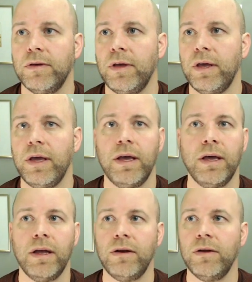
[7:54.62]

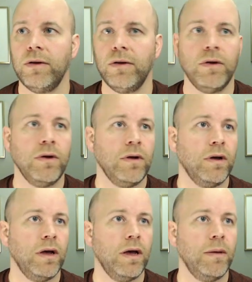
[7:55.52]
And
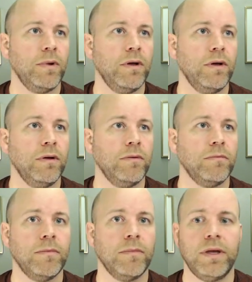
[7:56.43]
I'm going to,
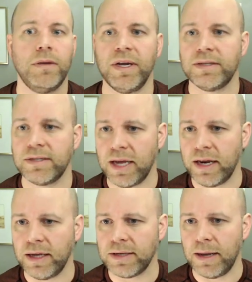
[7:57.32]
in my
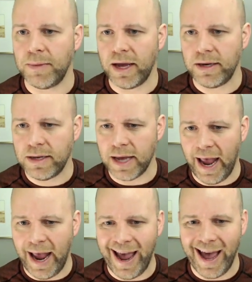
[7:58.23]
settings, I need to
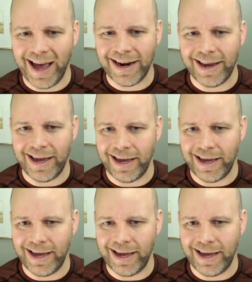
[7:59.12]
add a